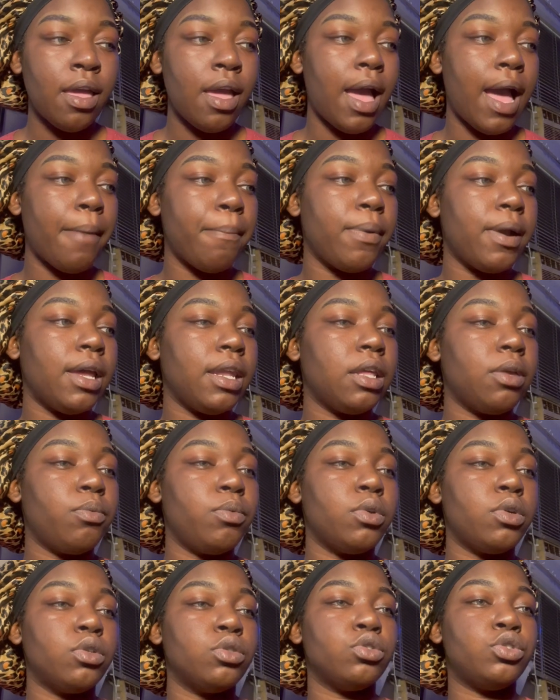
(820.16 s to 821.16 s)
I probably
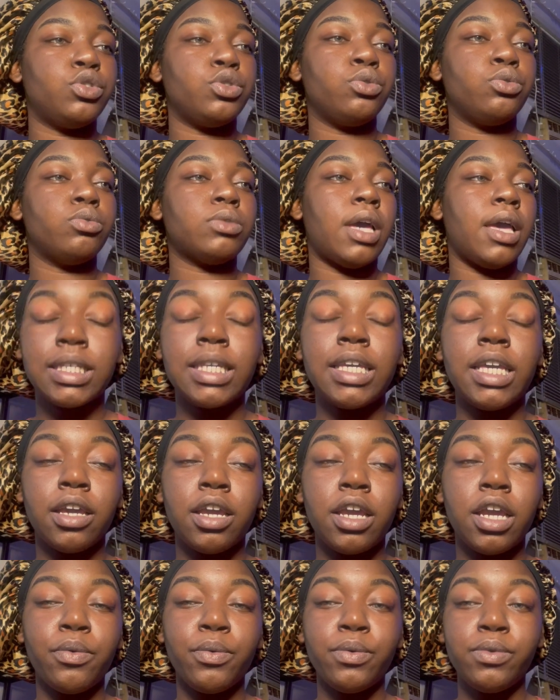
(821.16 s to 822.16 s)
will do a
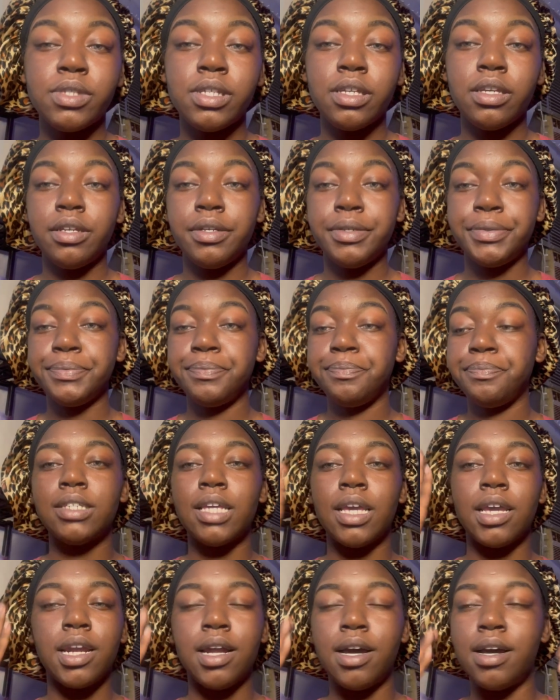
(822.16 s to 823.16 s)
skincare routine,
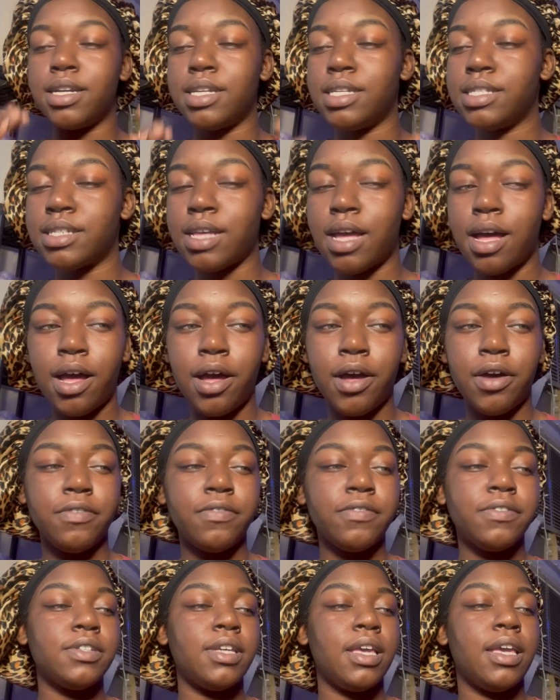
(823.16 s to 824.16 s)
taking all this off,
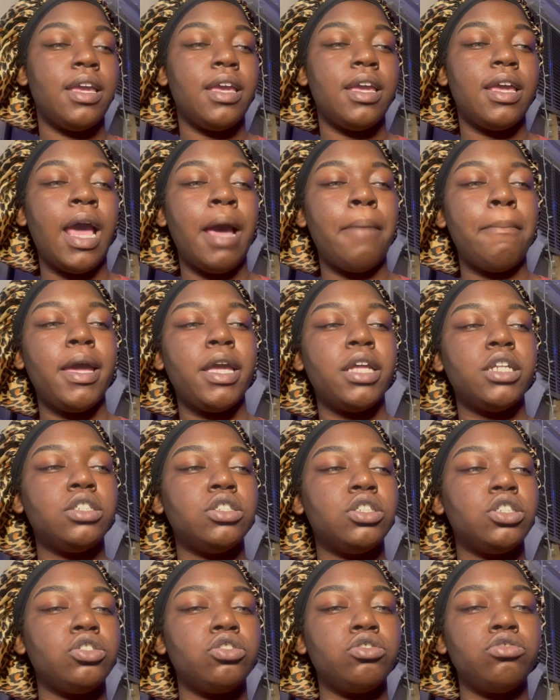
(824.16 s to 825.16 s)
and I may
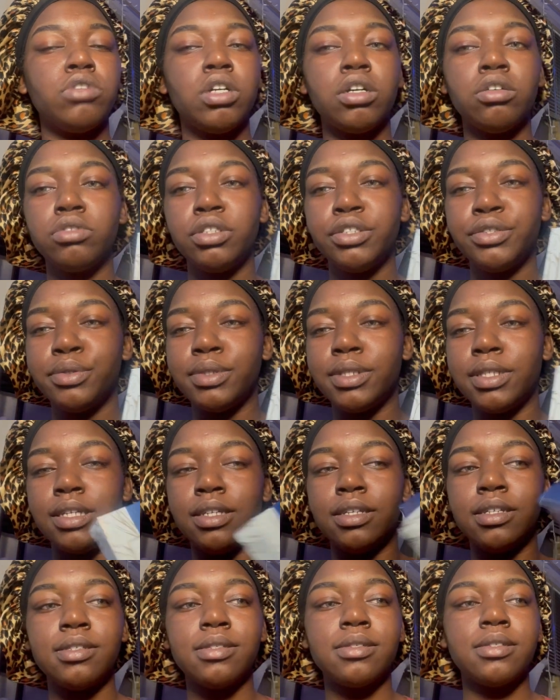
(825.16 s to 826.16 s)
just, you know, use
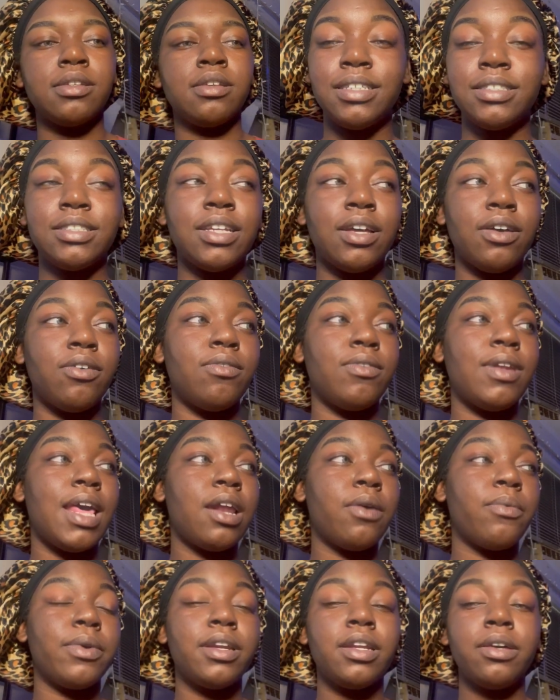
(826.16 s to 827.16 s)
these. So now
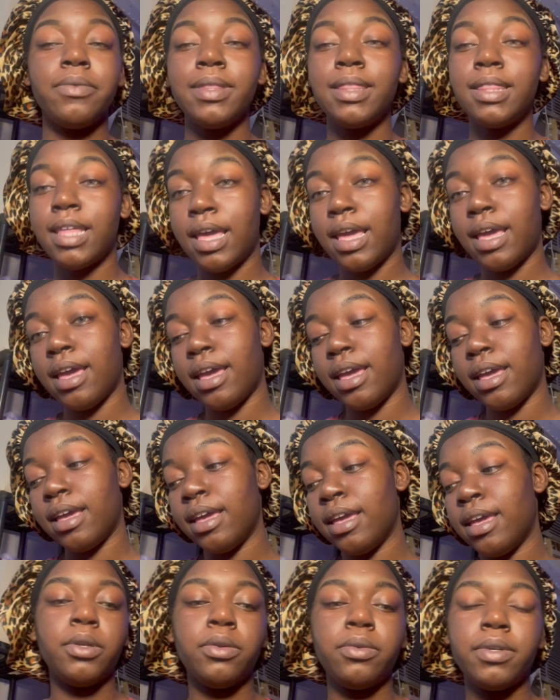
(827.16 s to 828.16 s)
that we're done with that,
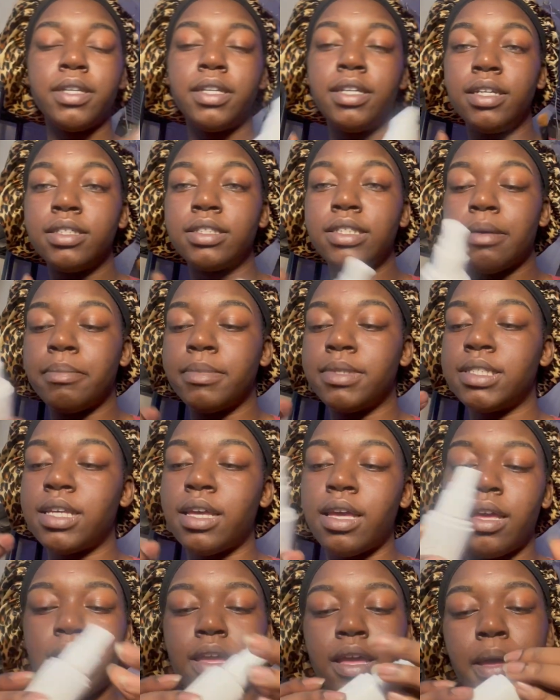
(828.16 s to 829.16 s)
is I'm gonna
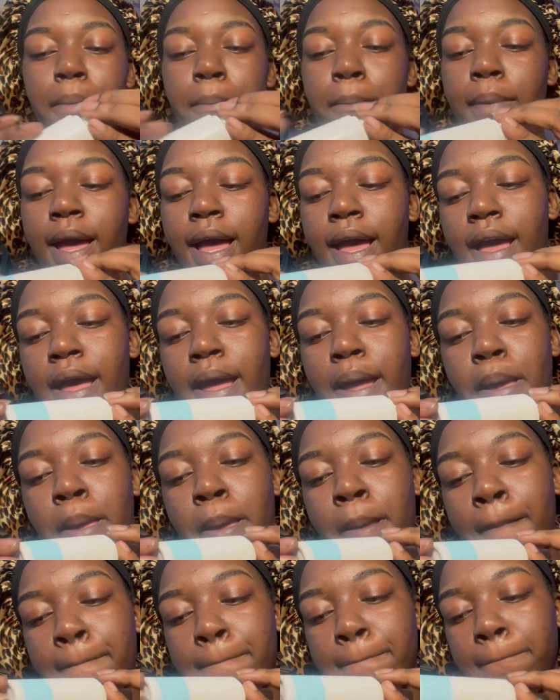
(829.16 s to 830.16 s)
take my
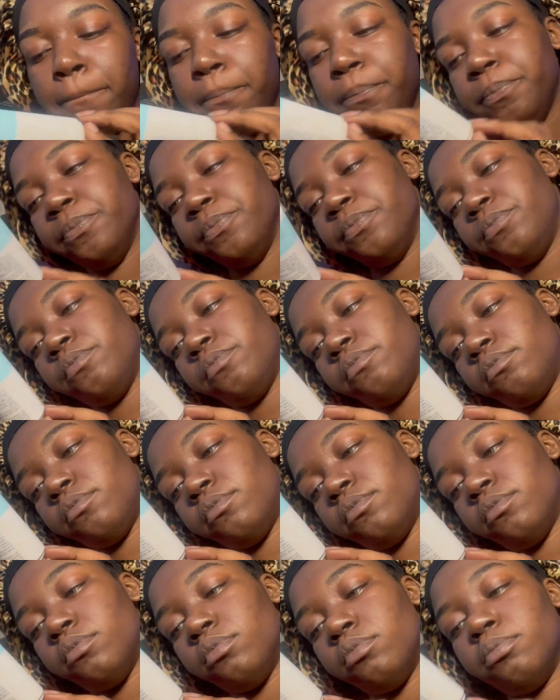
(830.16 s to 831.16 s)

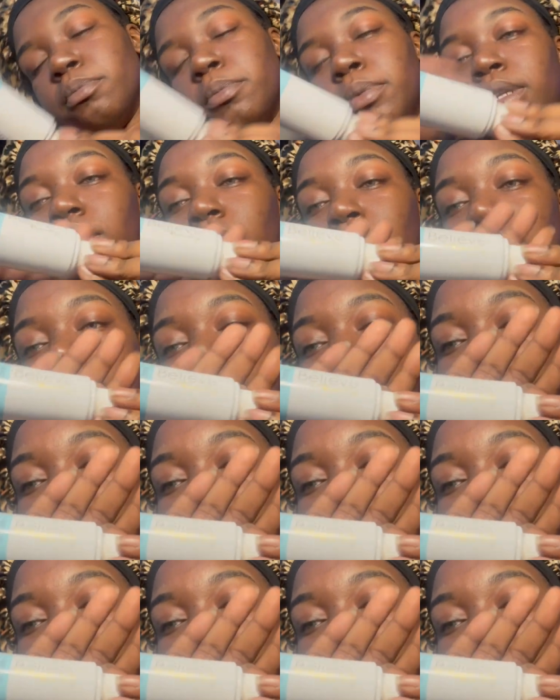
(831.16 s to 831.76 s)
leaf